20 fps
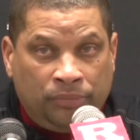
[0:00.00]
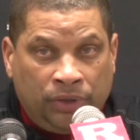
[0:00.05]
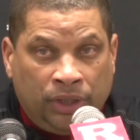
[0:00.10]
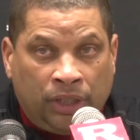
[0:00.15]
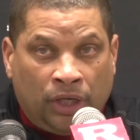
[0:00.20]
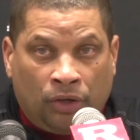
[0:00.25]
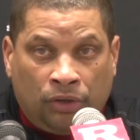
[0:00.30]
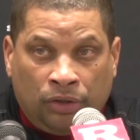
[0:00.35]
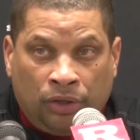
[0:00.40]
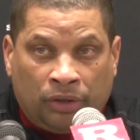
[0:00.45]
you
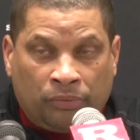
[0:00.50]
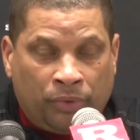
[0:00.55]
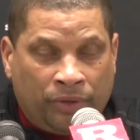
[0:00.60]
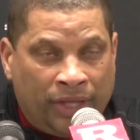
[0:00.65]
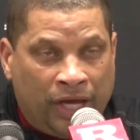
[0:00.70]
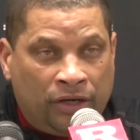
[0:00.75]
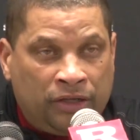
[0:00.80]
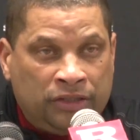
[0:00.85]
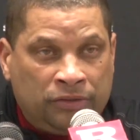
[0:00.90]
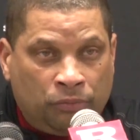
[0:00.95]
know, look,
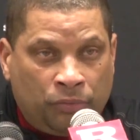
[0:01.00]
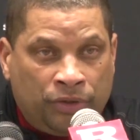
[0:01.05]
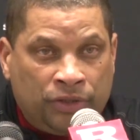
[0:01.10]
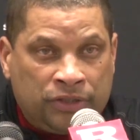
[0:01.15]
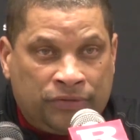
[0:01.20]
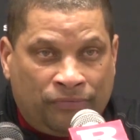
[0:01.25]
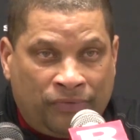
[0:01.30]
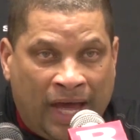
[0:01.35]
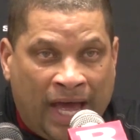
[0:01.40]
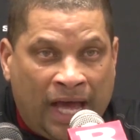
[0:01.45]
without his, with
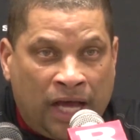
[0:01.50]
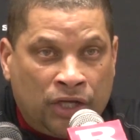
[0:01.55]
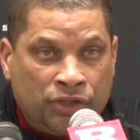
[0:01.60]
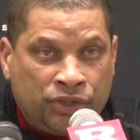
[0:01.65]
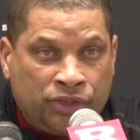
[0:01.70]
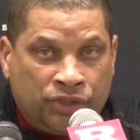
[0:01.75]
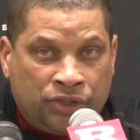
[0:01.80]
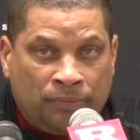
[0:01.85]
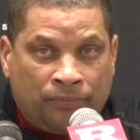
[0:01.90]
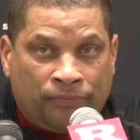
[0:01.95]
his
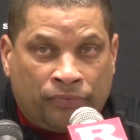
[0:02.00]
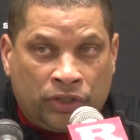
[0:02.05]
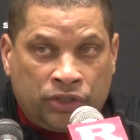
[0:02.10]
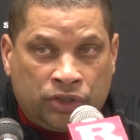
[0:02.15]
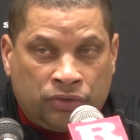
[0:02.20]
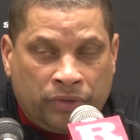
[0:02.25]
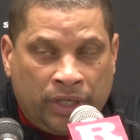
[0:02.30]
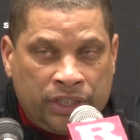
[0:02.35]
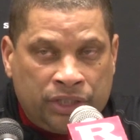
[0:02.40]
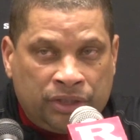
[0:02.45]
fouls and some
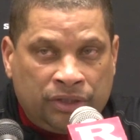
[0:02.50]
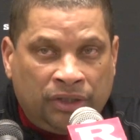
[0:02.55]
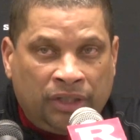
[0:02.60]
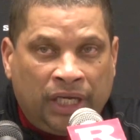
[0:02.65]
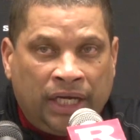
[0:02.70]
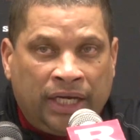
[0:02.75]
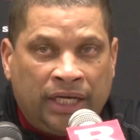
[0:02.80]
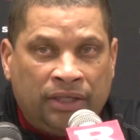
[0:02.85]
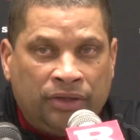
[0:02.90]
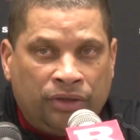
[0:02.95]
frustration
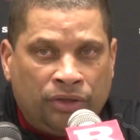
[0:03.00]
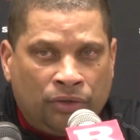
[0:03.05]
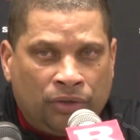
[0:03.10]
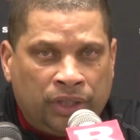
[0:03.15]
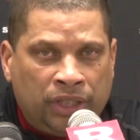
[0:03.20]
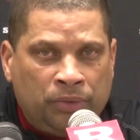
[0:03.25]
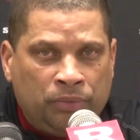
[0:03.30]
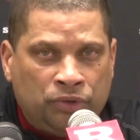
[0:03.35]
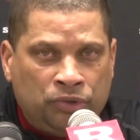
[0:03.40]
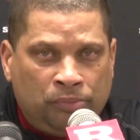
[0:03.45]
there,
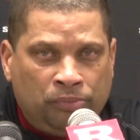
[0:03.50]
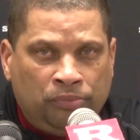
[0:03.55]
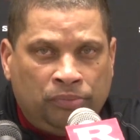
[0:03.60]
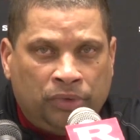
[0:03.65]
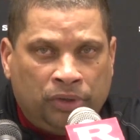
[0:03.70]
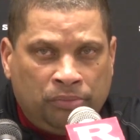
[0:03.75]
thought he was